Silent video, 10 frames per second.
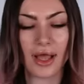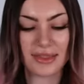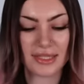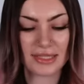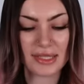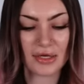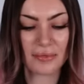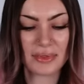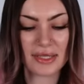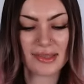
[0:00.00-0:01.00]
I think this
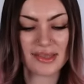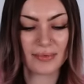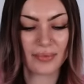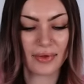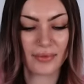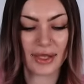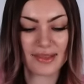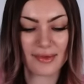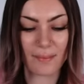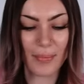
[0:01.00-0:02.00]
could be a soup. We
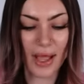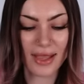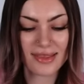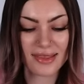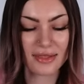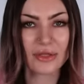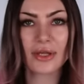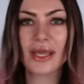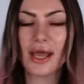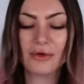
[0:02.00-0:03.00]
got some pasta.
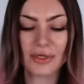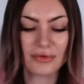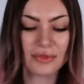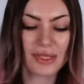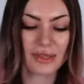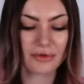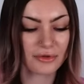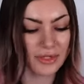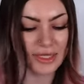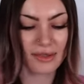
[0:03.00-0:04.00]
Look at how cute these little
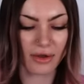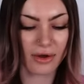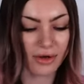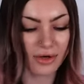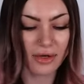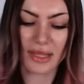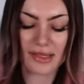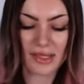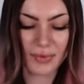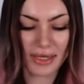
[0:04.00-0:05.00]
things are. I
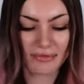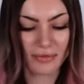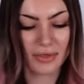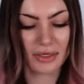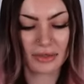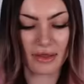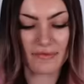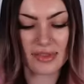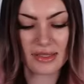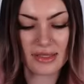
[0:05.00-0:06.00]
see why everyone
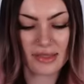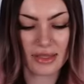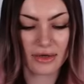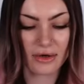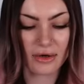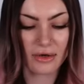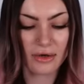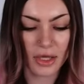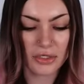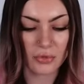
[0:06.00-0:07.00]
loves these. They are
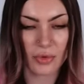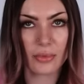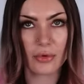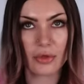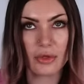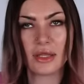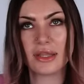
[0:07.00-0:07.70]
adorable.